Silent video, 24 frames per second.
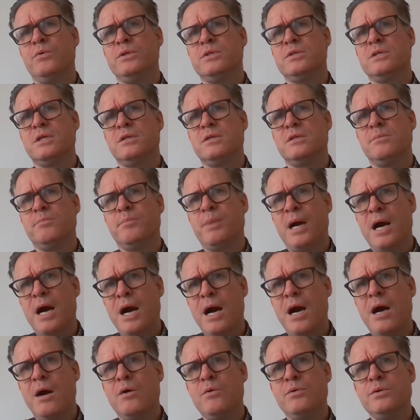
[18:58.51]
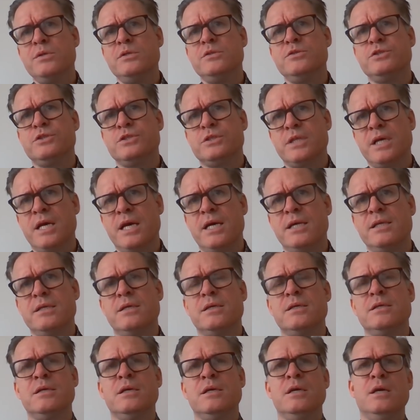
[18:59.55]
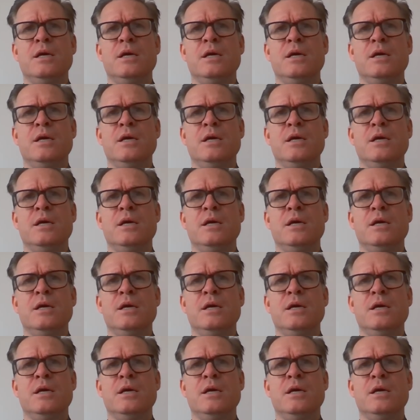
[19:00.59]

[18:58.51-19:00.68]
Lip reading: It's at the Powell standard,